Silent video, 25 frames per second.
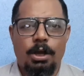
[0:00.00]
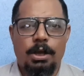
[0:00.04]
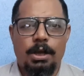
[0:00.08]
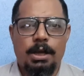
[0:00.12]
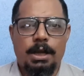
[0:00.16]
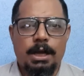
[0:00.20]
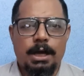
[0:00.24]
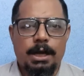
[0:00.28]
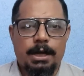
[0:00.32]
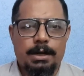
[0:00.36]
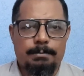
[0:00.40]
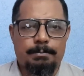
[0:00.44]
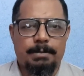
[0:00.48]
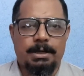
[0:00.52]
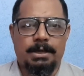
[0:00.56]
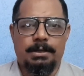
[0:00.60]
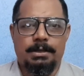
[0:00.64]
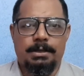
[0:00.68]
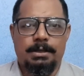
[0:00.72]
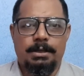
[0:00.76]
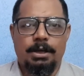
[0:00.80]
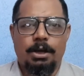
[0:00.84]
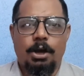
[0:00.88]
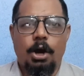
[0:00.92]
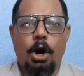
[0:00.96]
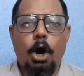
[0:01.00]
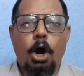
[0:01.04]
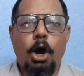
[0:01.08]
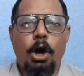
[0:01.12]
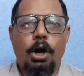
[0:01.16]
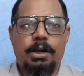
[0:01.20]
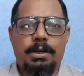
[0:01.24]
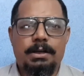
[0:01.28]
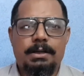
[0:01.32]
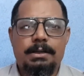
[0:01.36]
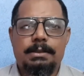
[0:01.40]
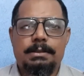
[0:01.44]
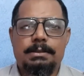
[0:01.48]
Karma
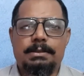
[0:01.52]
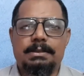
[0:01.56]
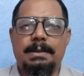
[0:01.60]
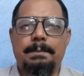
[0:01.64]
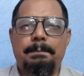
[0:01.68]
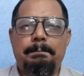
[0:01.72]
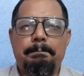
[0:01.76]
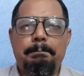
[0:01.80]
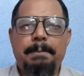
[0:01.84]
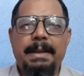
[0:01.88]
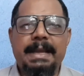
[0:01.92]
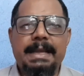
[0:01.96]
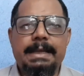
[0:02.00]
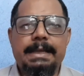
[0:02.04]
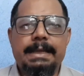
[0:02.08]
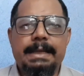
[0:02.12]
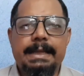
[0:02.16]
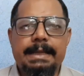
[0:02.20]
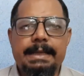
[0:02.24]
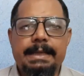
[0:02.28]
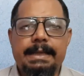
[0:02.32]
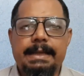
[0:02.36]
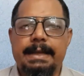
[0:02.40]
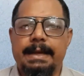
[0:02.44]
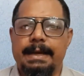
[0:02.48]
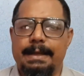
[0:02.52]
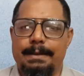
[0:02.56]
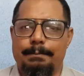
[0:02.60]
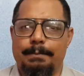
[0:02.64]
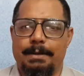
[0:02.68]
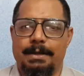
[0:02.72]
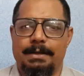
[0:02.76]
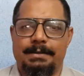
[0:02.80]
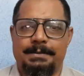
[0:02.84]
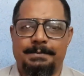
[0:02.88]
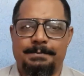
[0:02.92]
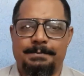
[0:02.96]
or the pending karma.